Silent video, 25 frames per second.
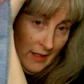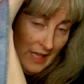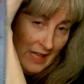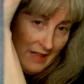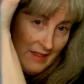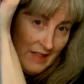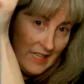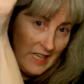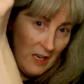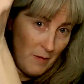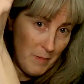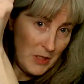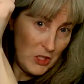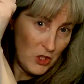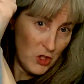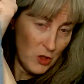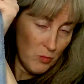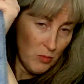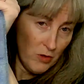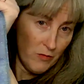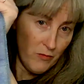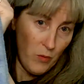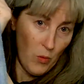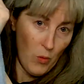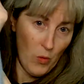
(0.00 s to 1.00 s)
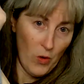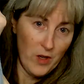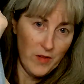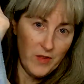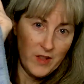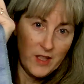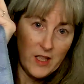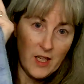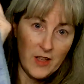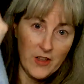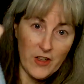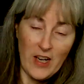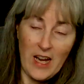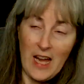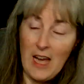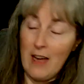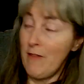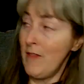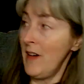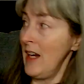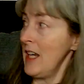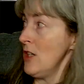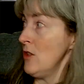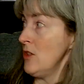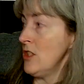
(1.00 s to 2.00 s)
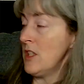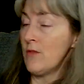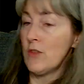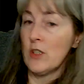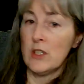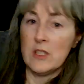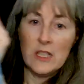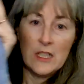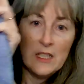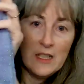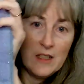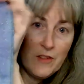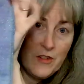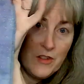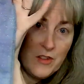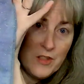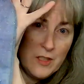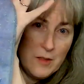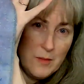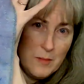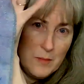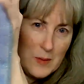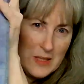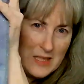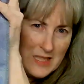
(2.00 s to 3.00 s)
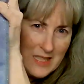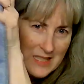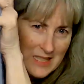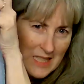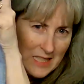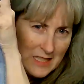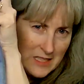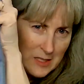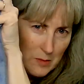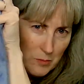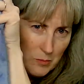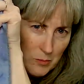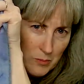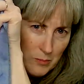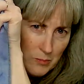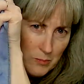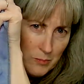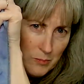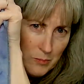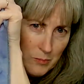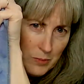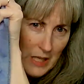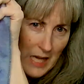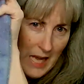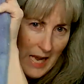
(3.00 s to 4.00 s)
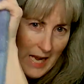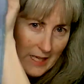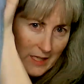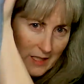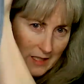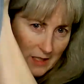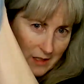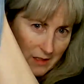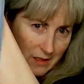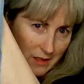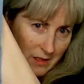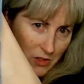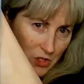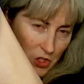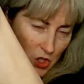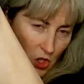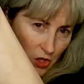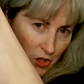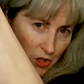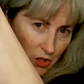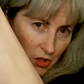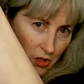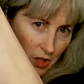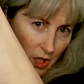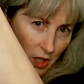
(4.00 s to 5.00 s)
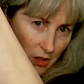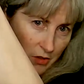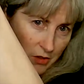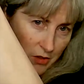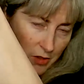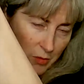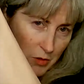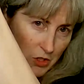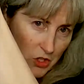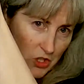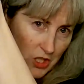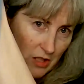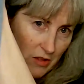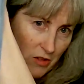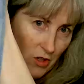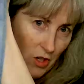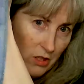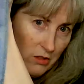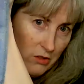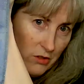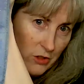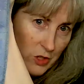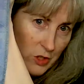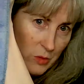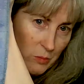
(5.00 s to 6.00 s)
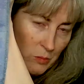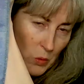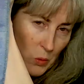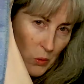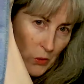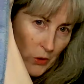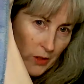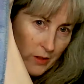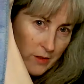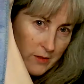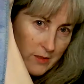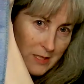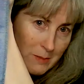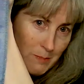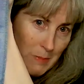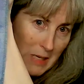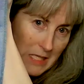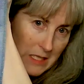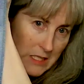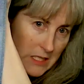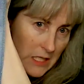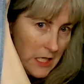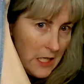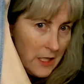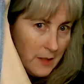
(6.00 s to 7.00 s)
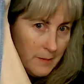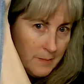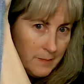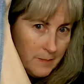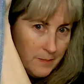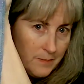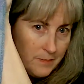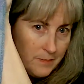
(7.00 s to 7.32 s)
I think I mentioned before the other half I used for Lilith, but this had some black and darker colors, which I thought looked more spacey.